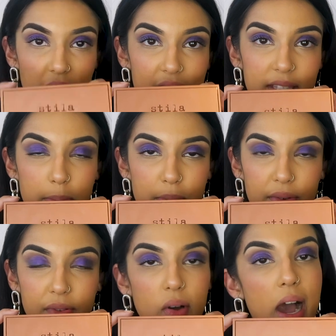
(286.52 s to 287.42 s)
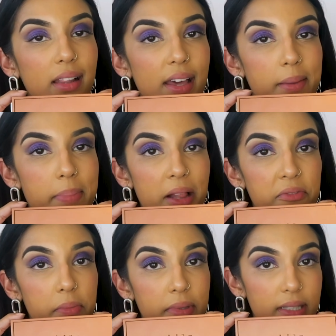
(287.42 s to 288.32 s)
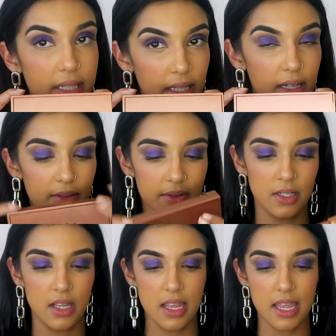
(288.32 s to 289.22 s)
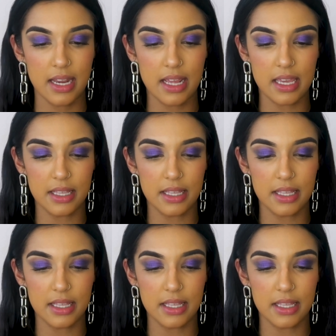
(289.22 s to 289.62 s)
got this beautiful highlighting palette from Stila. It